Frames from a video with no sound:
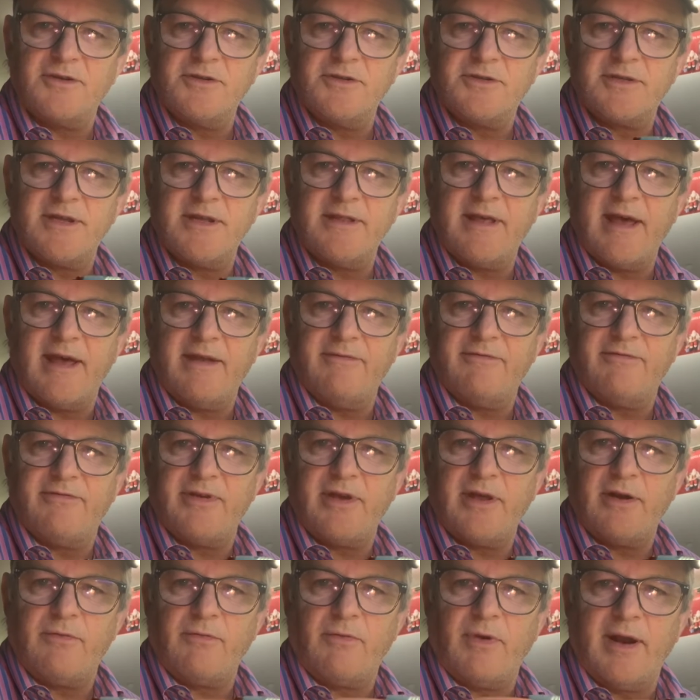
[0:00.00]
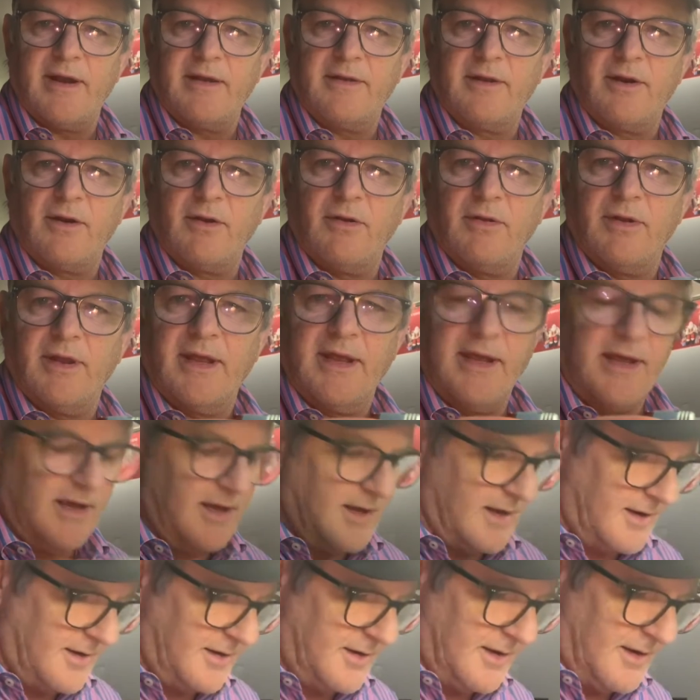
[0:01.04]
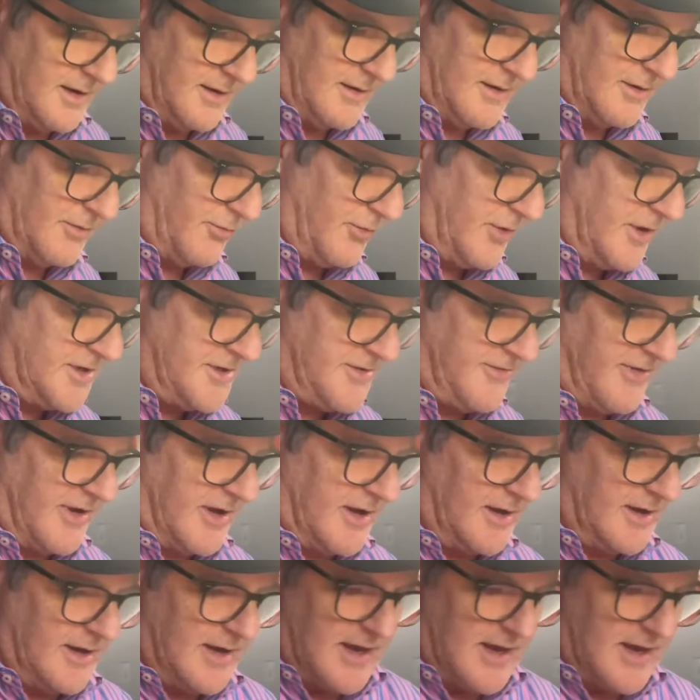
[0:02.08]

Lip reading: you see that vent right there on the end, the ridge vent.